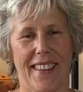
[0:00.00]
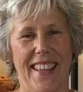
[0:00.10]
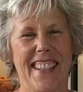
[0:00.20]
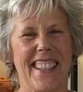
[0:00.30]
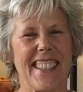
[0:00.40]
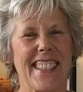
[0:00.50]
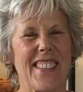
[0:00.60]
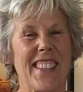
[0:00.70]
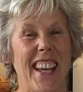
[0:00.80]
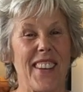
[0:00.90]
It does
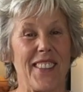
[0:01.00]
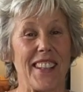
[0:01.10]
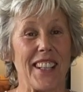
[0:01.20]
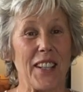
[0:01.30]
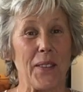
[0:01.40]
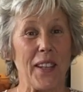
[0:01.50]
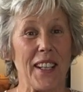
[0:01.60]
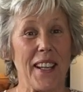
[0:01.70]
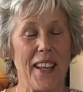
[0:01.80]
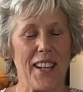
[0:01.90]
sound a little bit
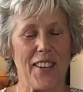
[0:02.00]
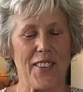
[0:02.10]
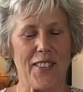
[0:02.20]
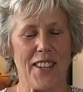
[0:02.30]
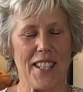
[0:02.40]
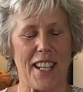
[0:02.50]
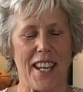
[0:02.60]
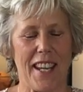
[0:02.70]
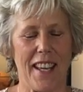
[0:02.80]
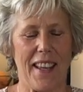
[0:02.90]

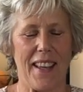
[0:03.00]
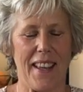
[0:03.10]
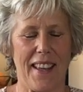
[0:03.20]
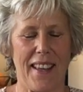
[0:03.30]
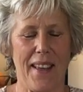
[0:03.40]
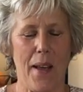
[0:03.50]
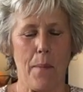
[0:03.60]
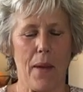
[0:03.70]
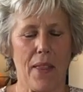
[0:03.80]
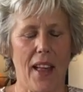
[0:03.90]
gritty.
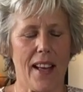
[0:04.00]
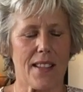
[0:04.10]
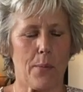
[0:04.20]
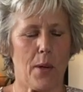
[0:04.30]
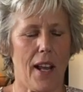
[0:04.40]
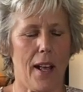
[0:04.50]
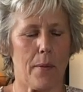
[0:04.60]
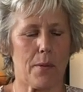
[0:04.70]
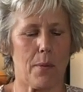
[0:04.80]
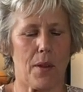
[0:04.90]
But that's what
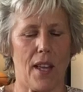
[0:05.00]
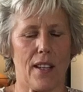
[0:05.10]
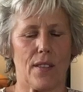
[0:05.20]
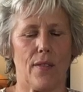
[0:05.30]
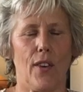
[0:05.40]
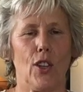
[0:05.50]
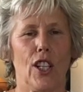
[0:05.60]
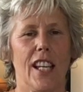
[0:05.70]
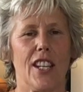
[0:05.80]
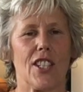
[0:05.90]
helps with
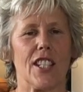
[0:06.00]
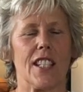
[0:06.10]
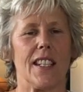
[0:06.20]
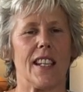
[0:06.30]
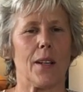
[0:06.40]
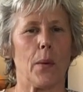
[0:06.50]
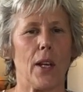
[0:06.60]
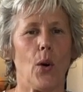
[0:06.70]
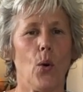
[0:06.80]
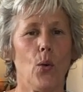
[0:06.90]
exfoliation, to take away
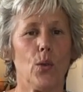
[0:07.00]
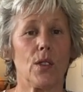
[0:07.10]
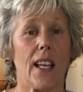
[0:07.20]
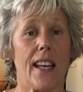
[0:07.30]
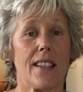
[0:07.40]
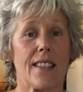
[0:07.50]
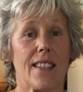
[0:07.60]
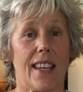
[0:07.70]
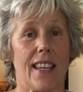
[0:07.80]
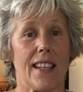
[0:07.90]
all dead
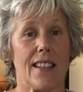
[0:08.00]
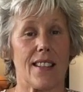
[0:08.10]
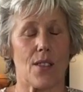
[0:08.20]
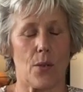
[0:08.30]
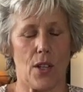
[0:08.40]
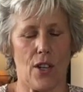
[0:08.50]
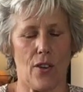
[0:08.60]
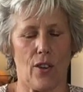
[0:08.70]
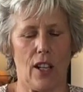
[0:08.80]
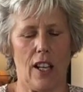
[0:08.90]
skin so that you're
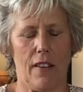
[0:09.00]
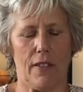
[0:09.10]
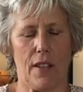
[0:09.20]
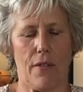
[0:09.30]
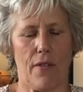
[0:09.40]
on lovely